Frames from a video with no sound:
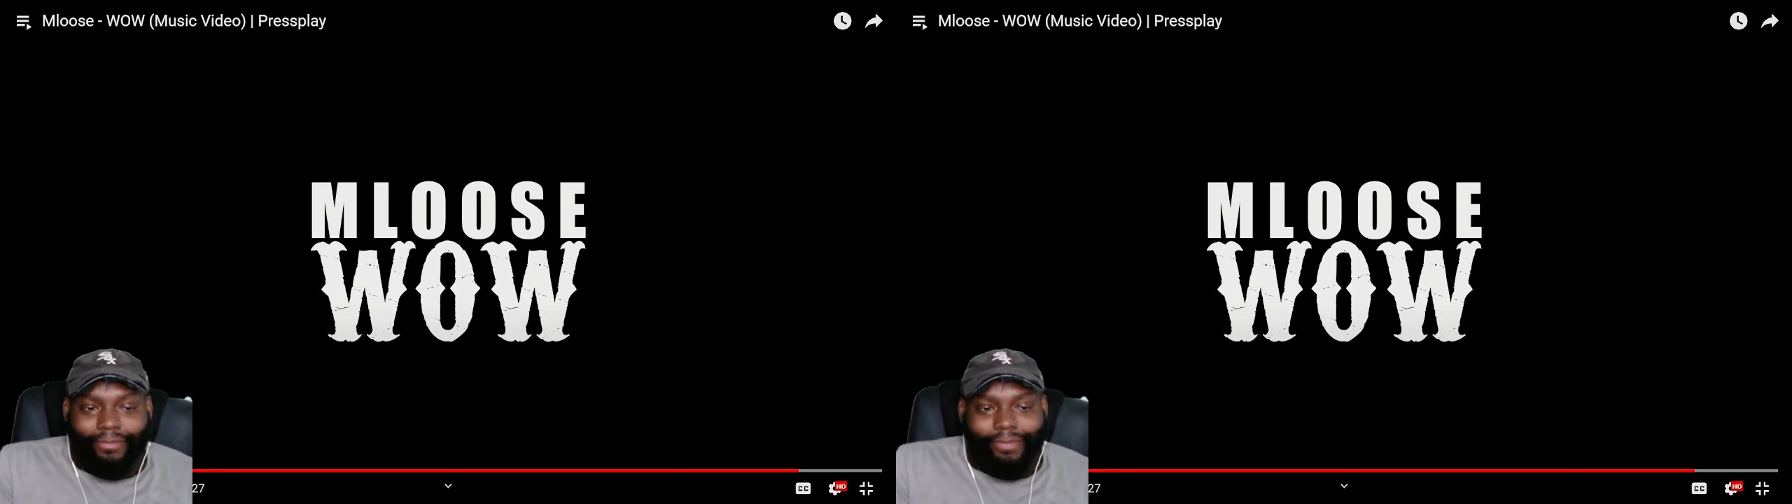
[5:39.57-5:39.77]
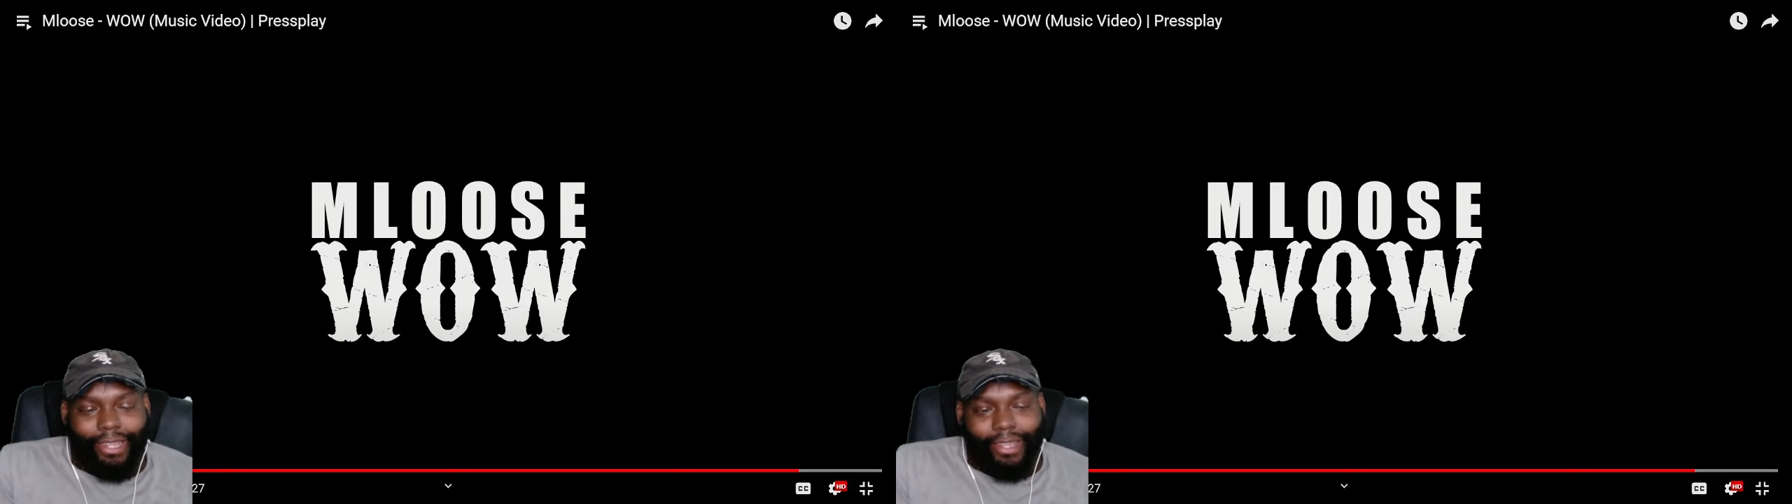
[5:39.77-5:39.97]

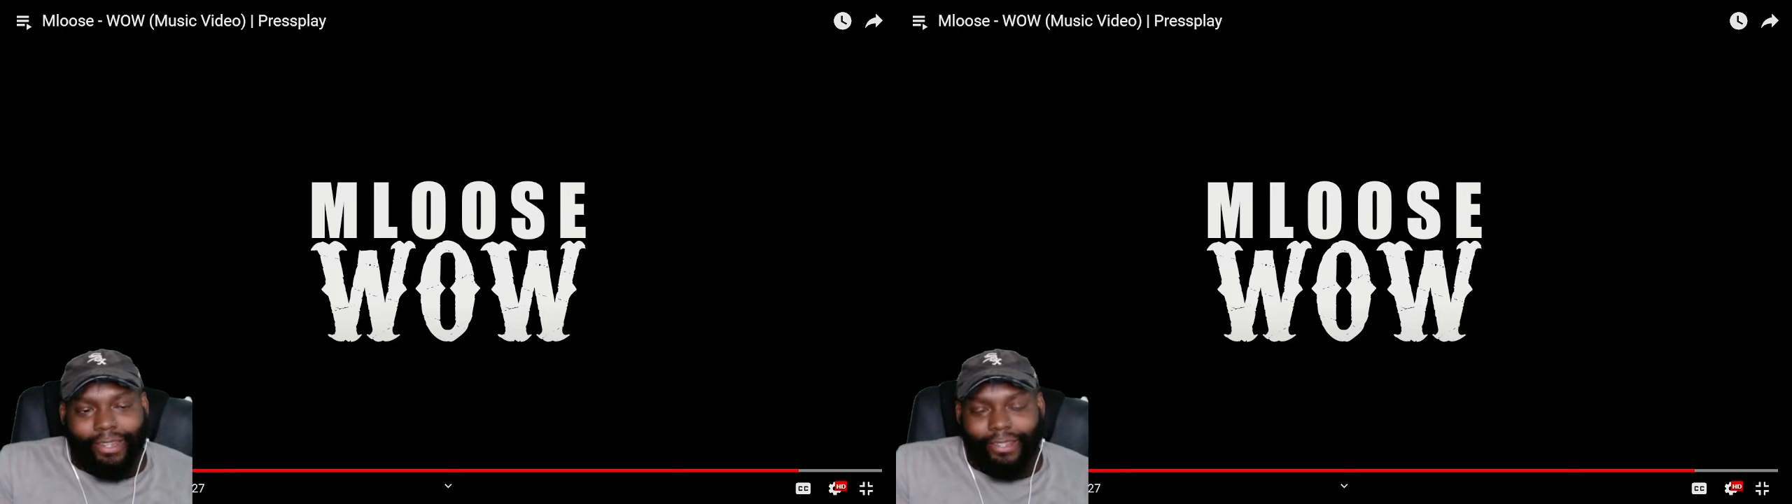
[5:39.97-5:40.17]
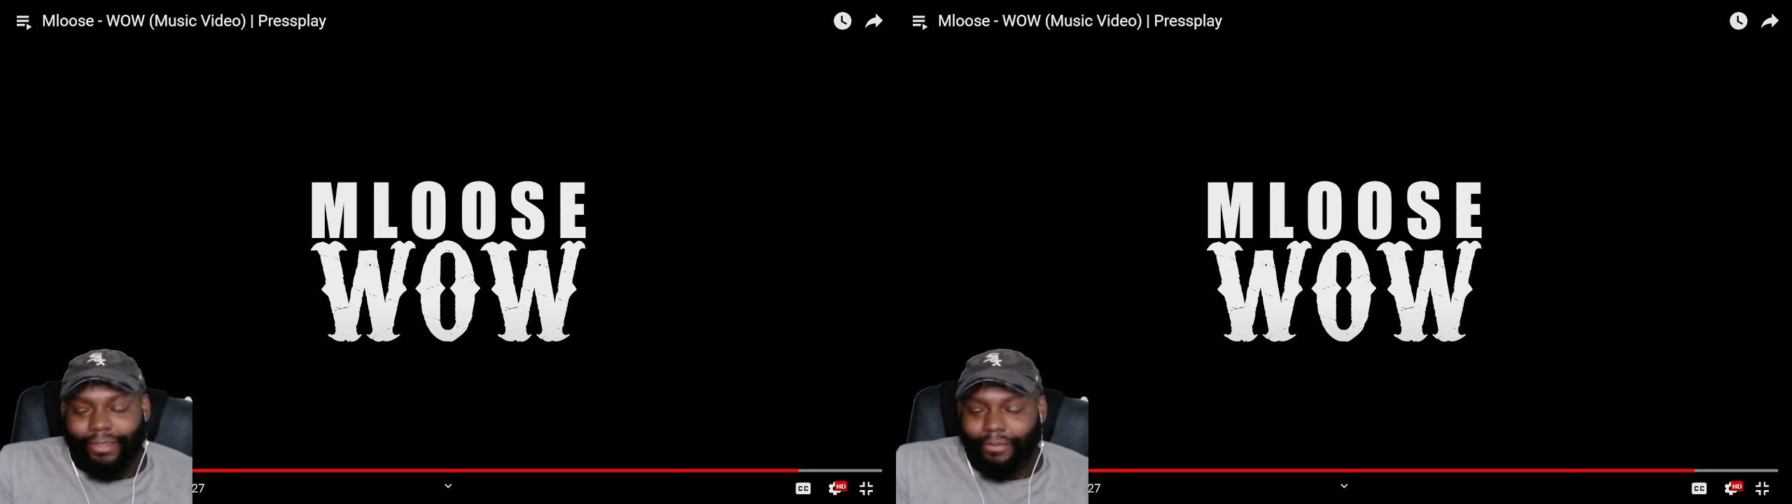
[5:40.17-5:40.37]
ten
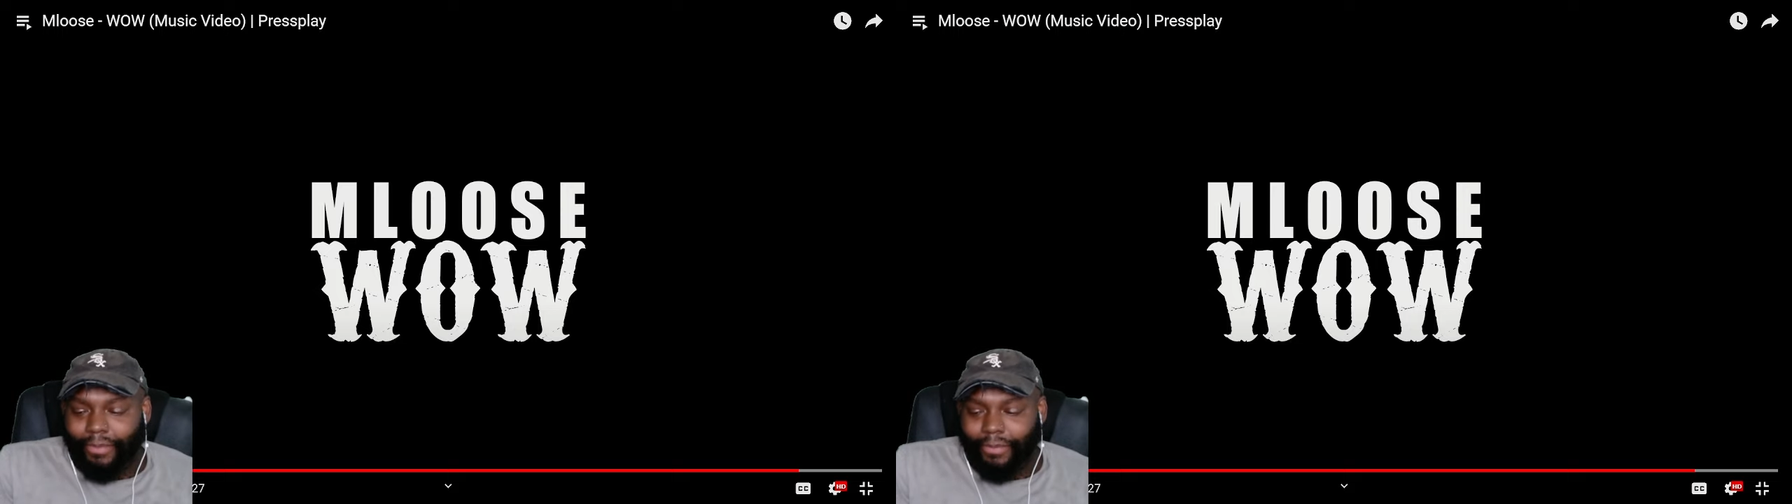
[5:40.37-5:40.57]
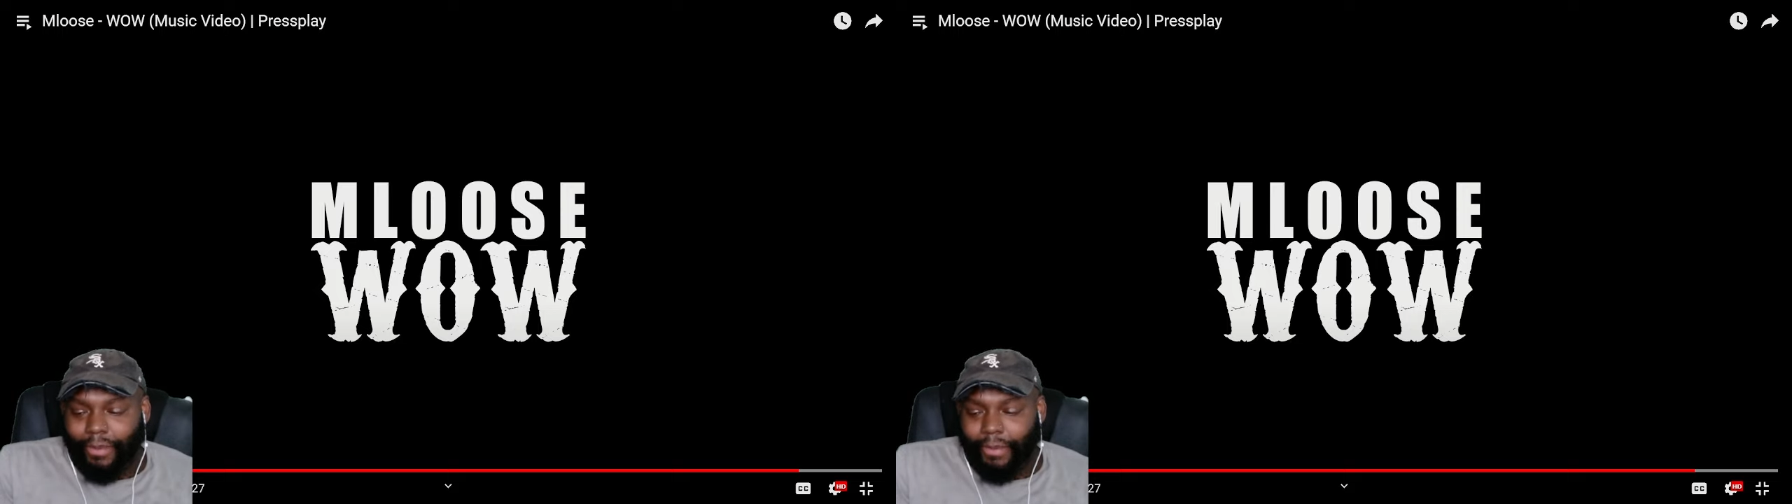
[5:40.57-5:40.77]
is the
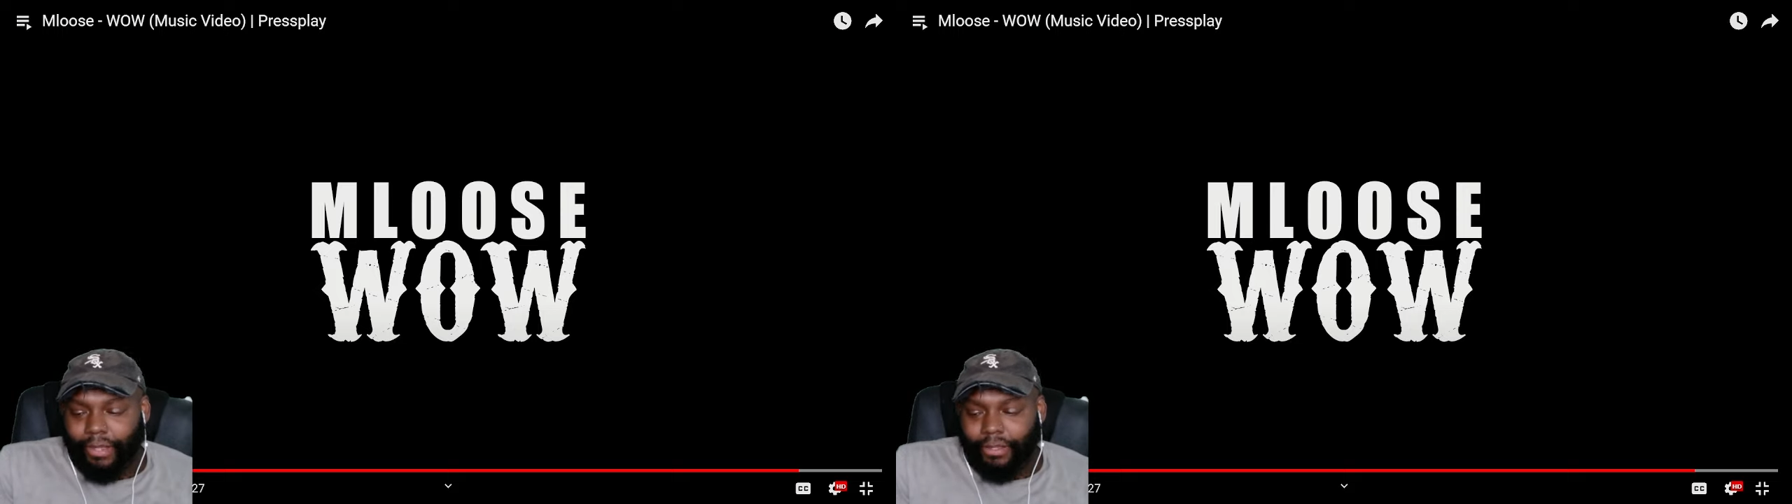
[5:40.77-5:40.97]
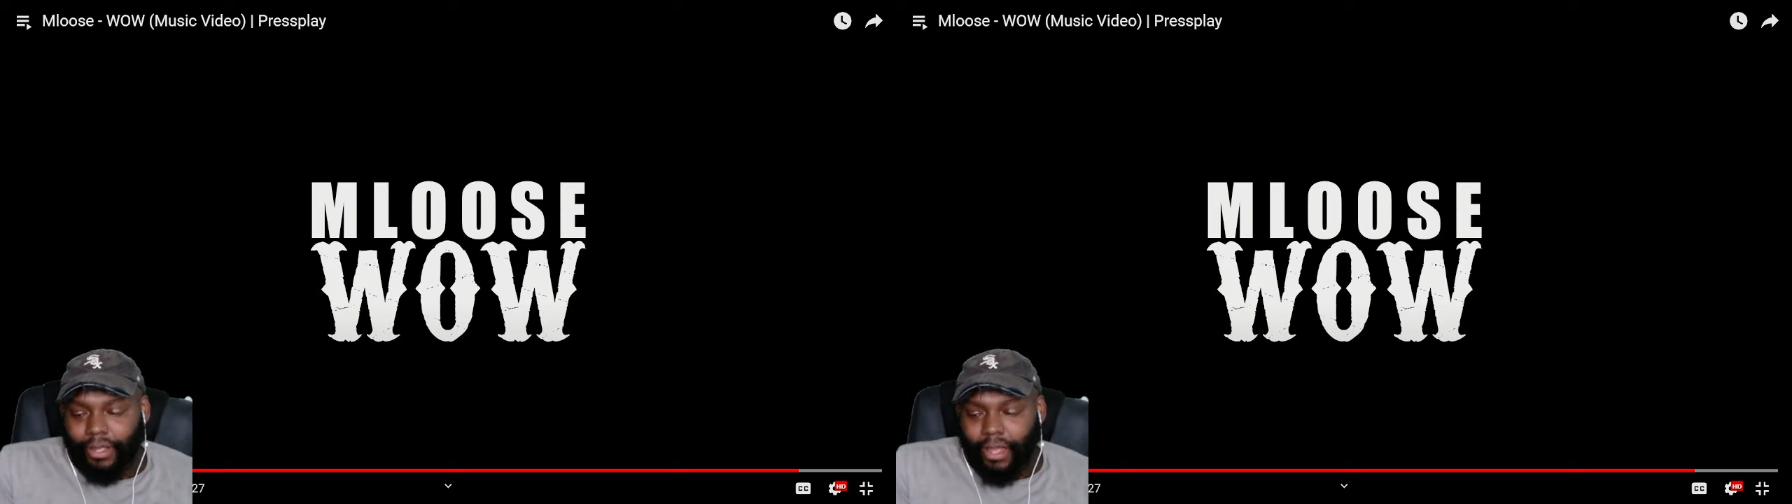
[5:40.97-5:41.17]
the
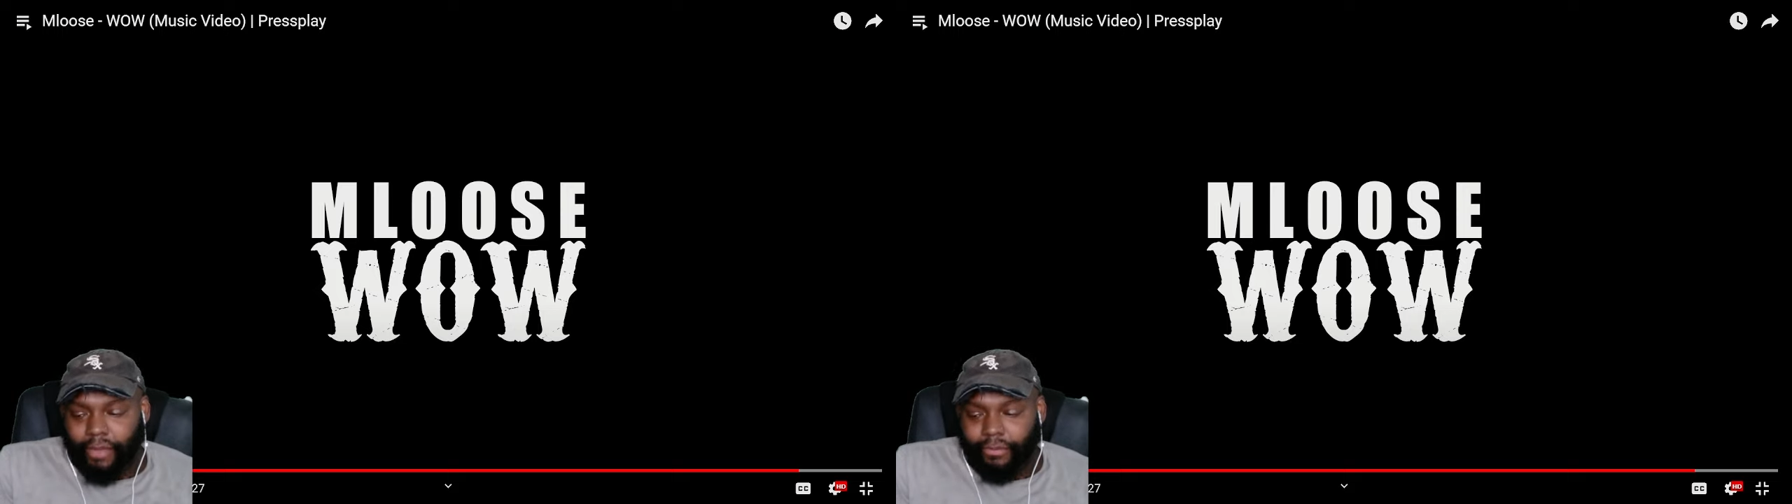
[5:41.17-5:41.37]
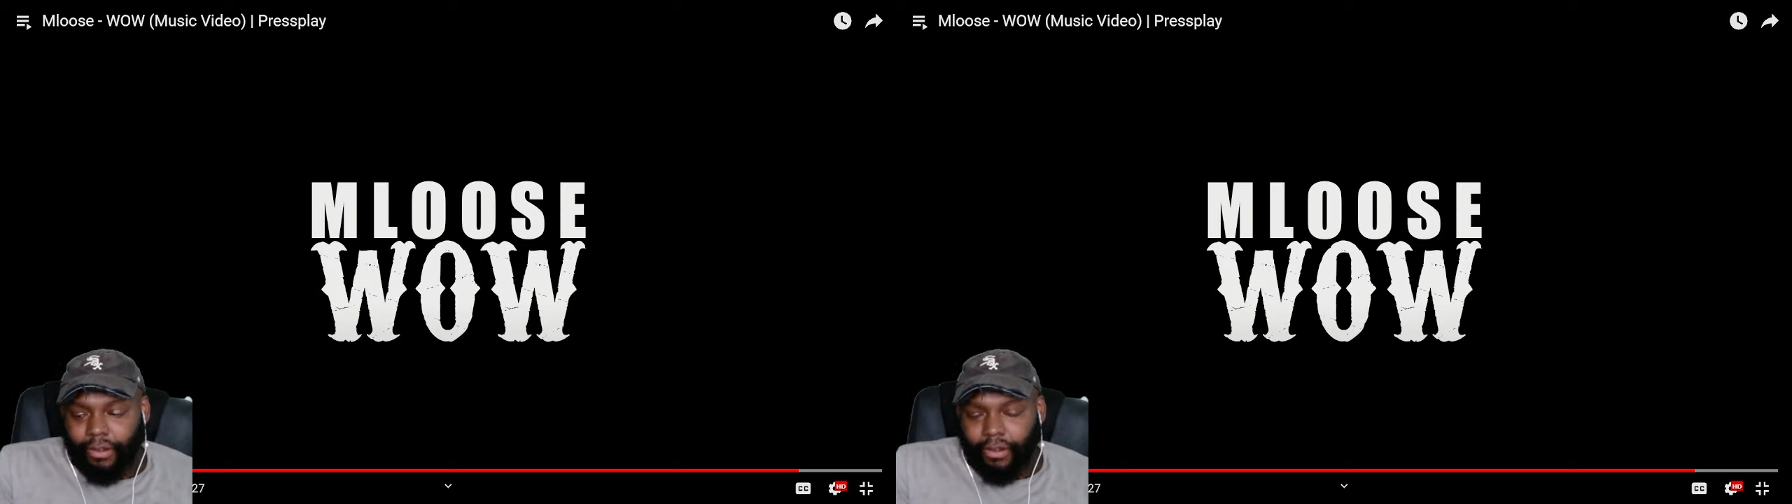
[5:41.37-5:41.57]
best thing
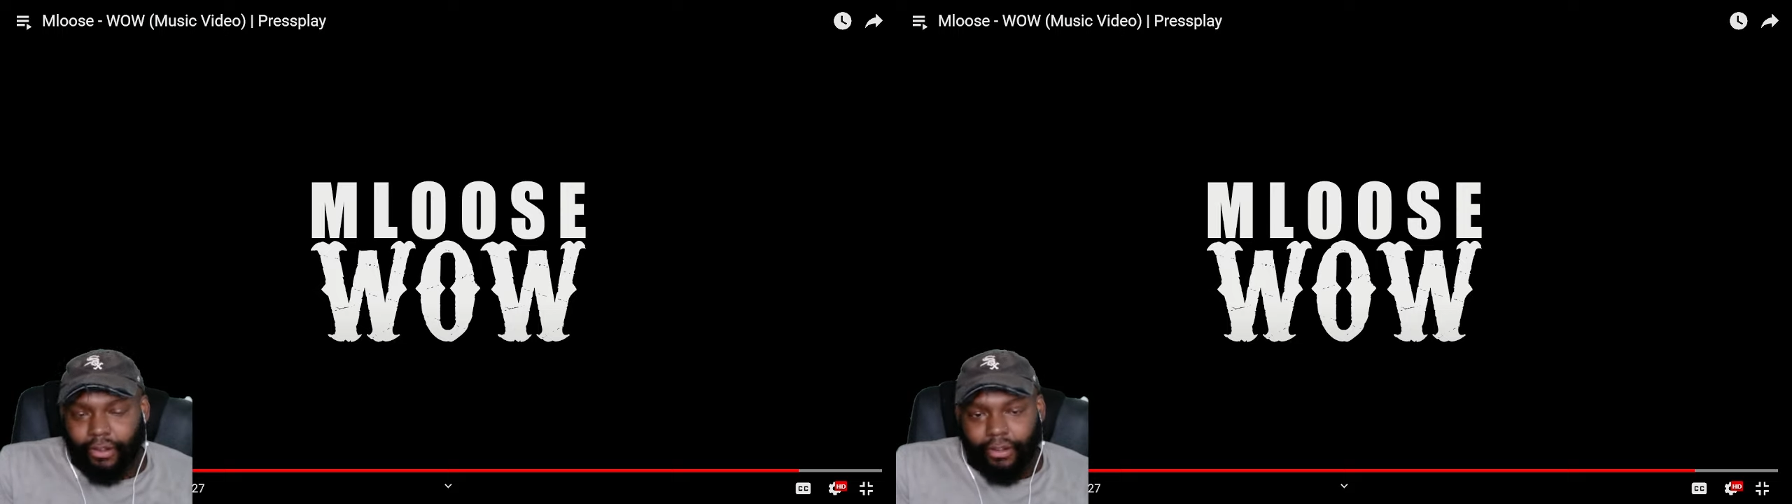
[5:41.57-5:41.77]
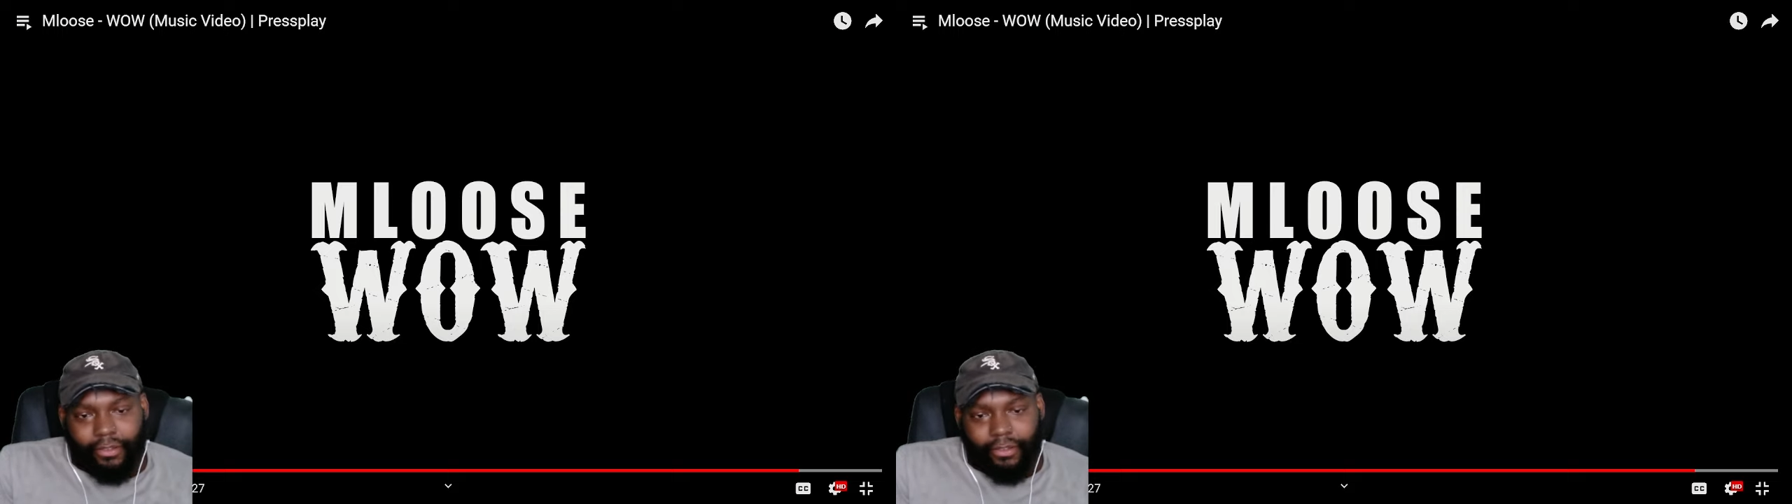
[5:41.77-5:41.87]
I've heard.